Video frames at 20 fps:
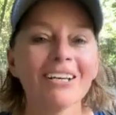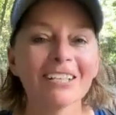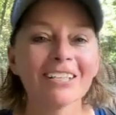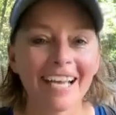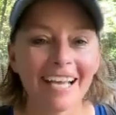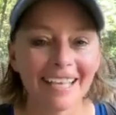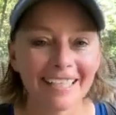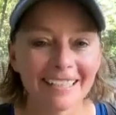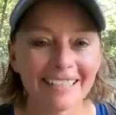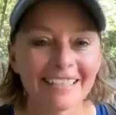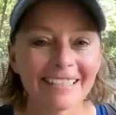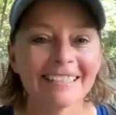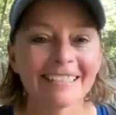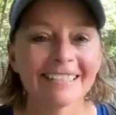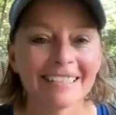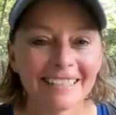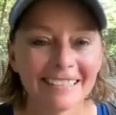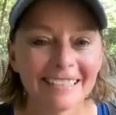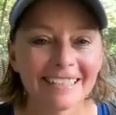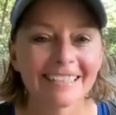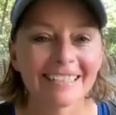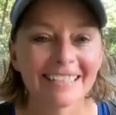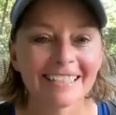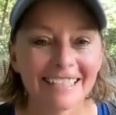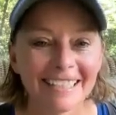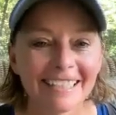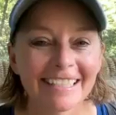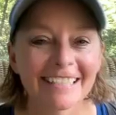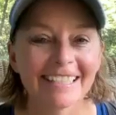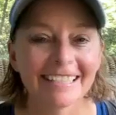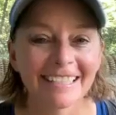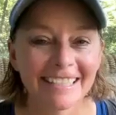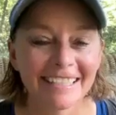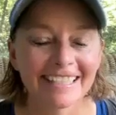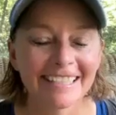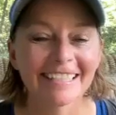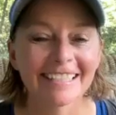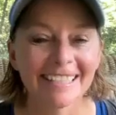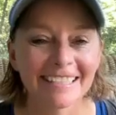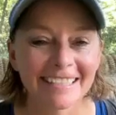nobody's slow out
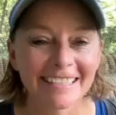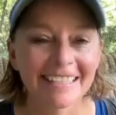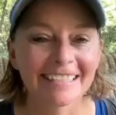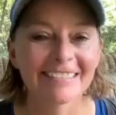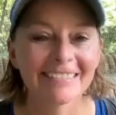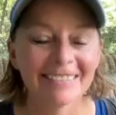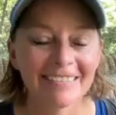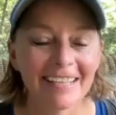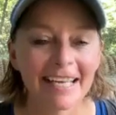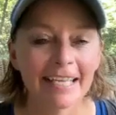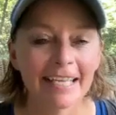there, but people